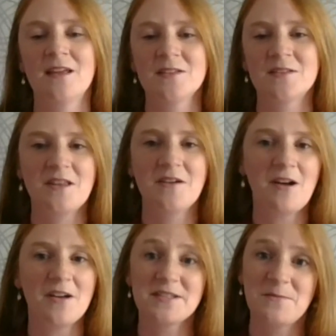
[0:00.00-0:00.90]
So there
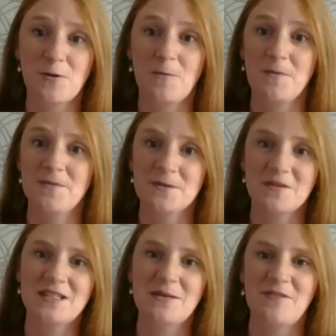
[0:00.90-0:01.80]
are some problems with
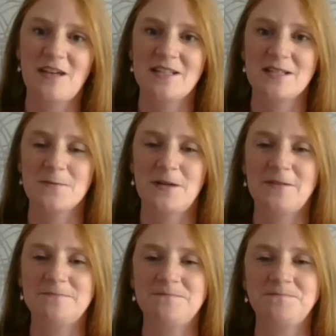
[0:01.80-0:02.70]
deepfakes as
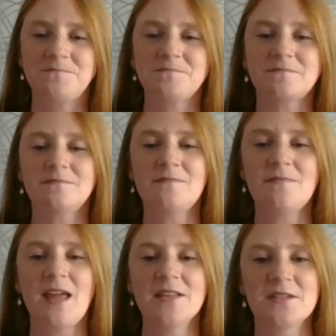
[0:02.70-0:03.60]
well.
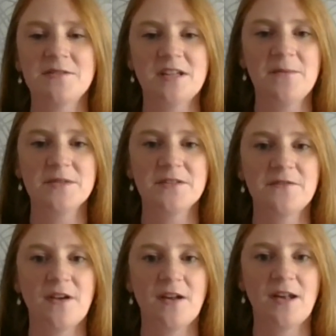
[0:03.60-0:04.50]
And so in terms of
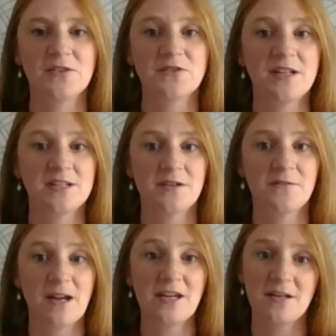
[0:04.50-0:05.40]
like trying to
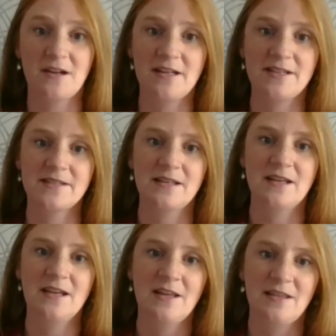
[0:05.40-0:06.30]
recognize
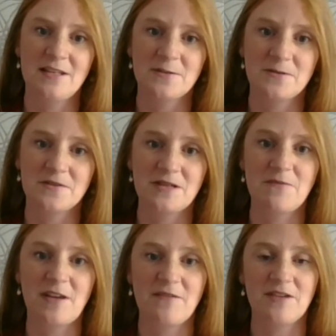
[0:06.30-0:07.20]
these sorts of
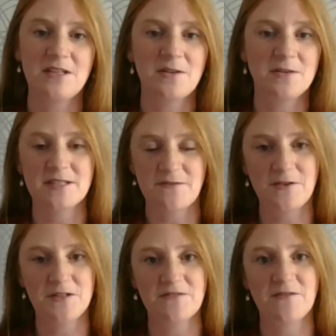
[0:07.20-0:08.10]
deepfake videos, there's a
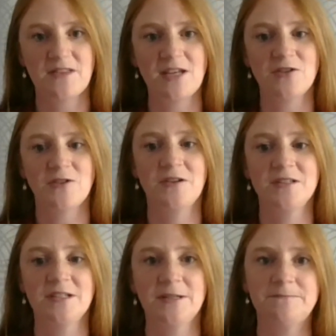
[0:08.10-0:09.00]
few different things you can
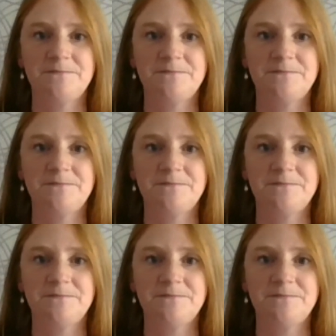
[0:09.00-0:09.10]
do.